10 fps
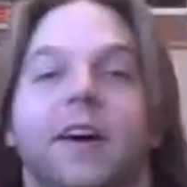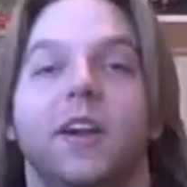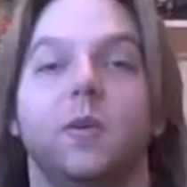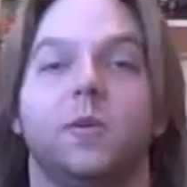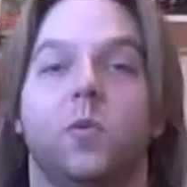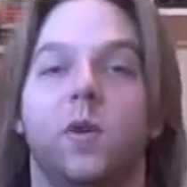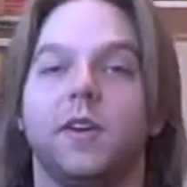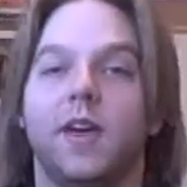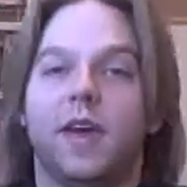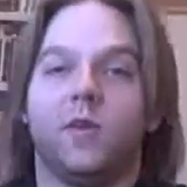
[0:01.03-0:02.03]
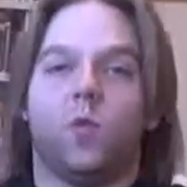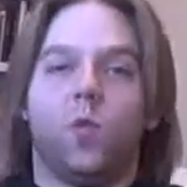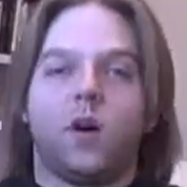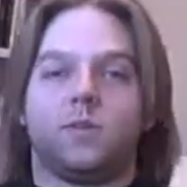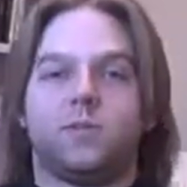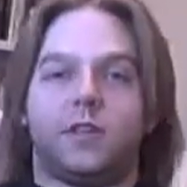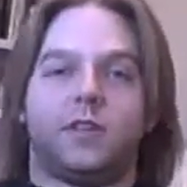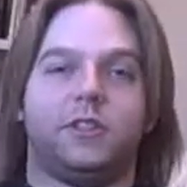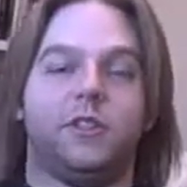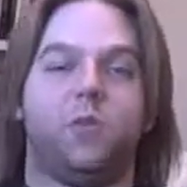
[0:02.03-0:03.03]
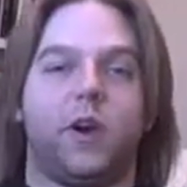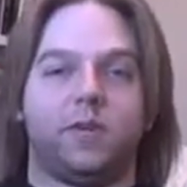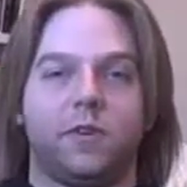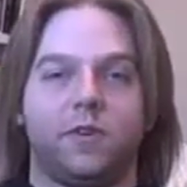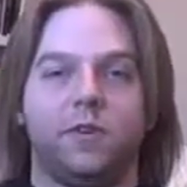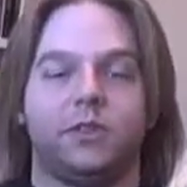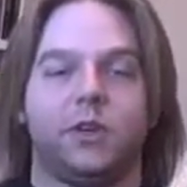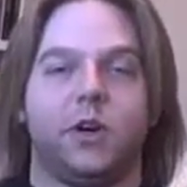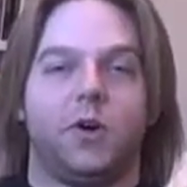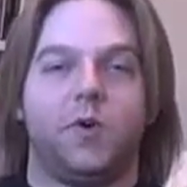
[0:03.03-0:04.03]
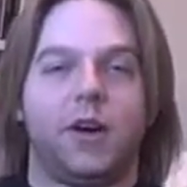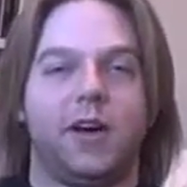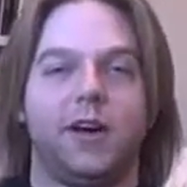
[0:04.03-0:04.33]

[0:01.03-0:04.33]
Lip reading: Hello, everyone, and welcome to the Cheap Wine Review Show,